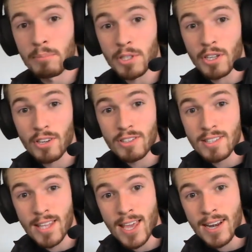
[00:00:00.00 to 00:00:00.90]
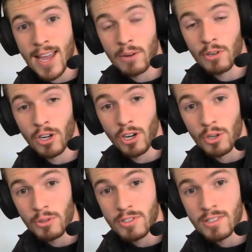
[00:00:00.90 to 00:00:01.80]
Because they're now
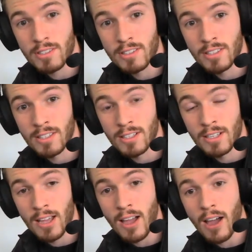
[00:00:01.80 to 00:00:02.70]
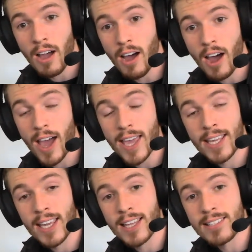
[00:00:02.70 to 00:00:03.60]
close,
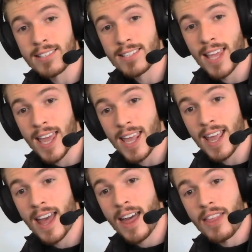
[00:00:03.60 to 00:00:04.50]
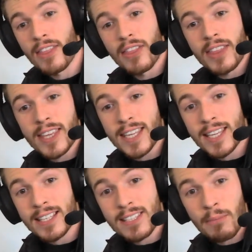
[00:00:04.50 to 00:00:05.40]
I can say
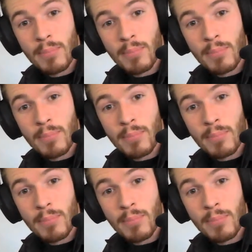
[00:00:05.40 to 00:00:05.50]
these